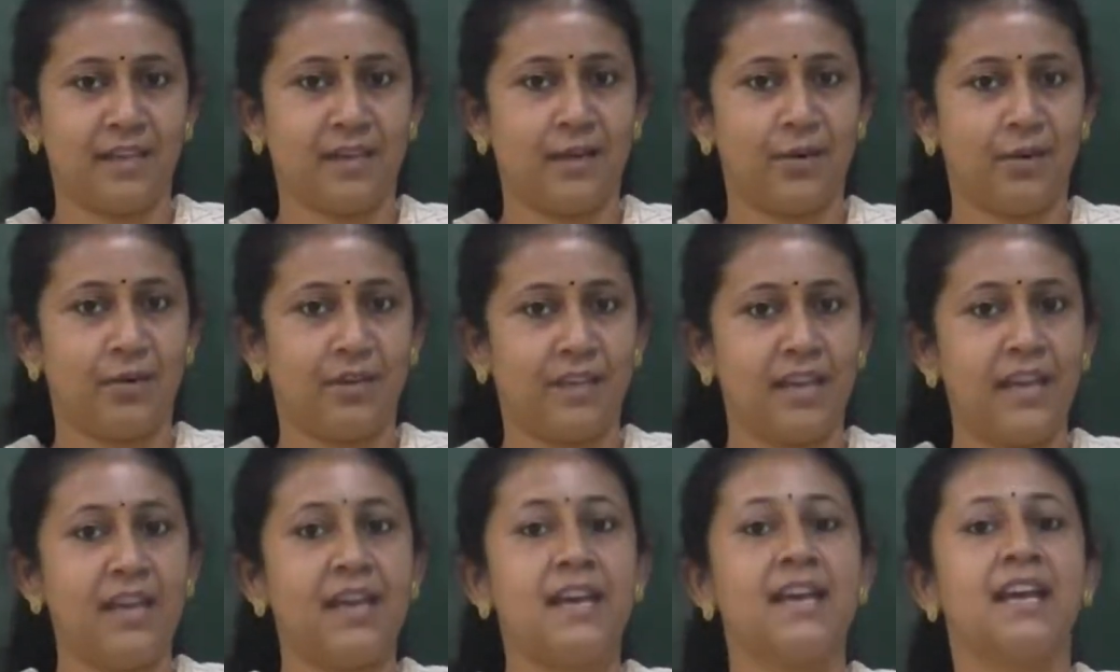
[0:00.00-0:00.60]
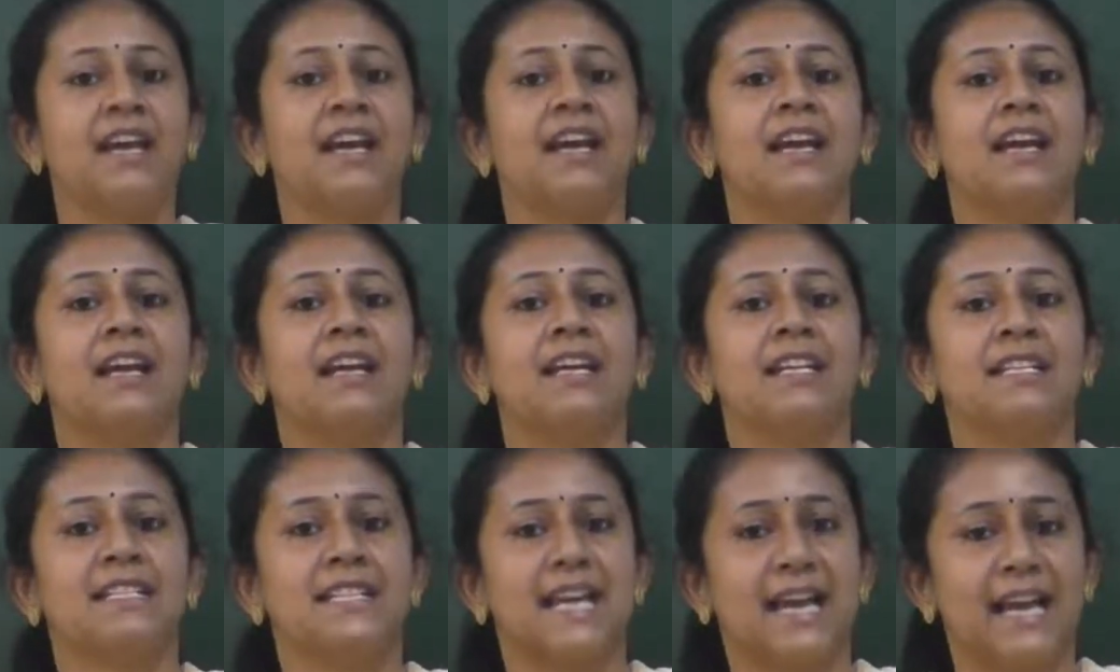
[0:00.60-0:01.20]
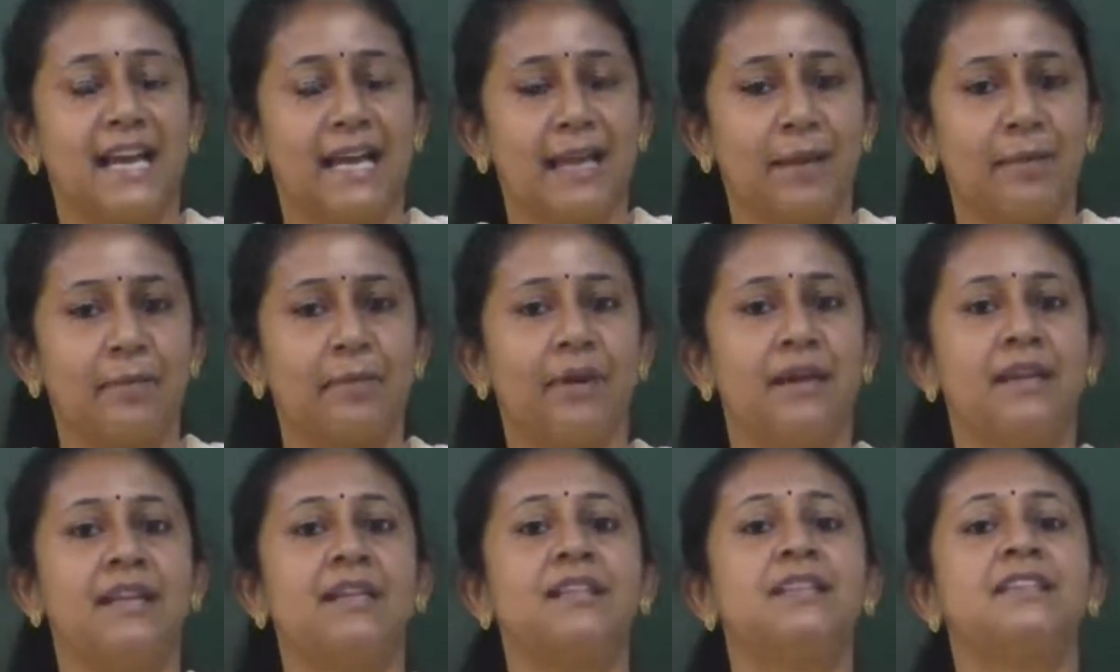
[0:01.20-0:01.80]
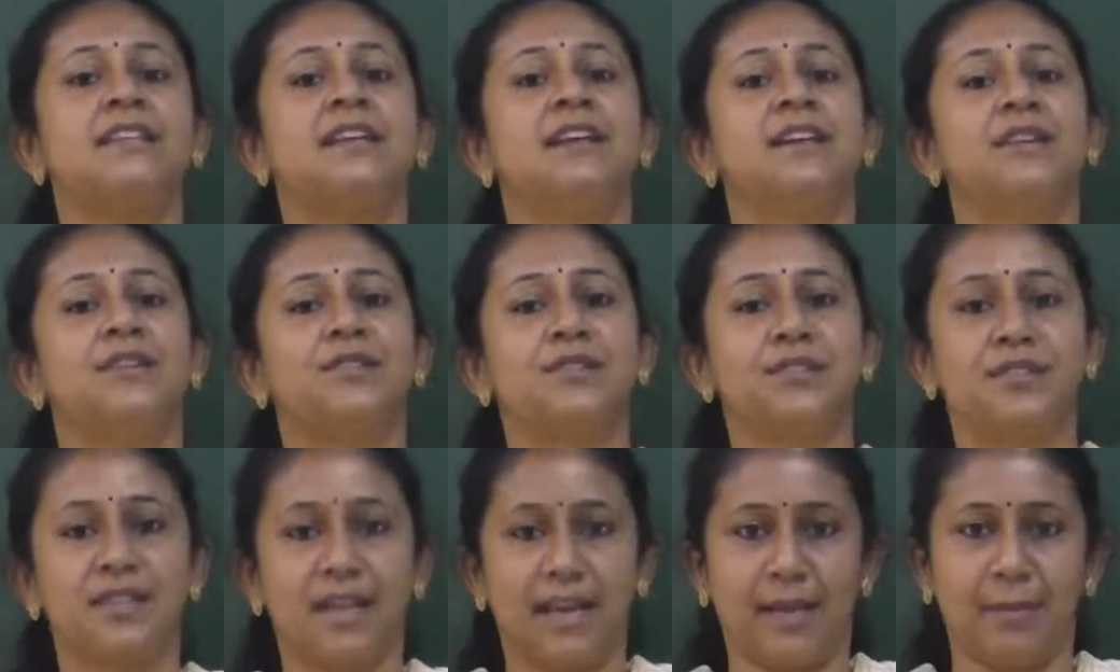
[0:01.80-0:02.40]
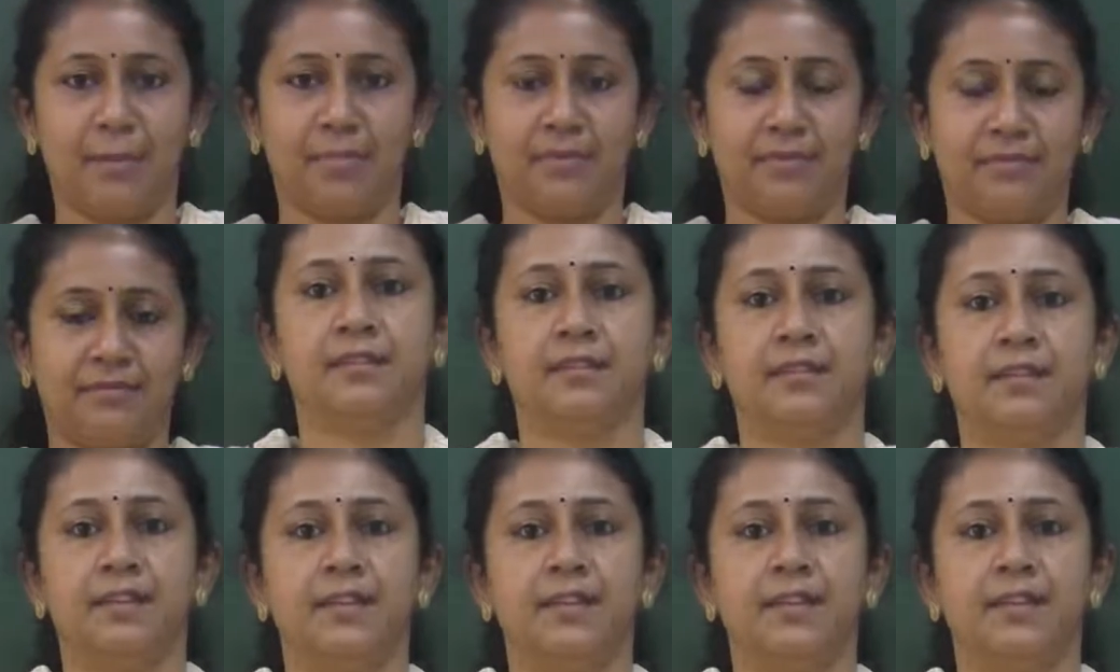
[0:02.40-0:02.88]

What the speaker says: Okay, diamond shape.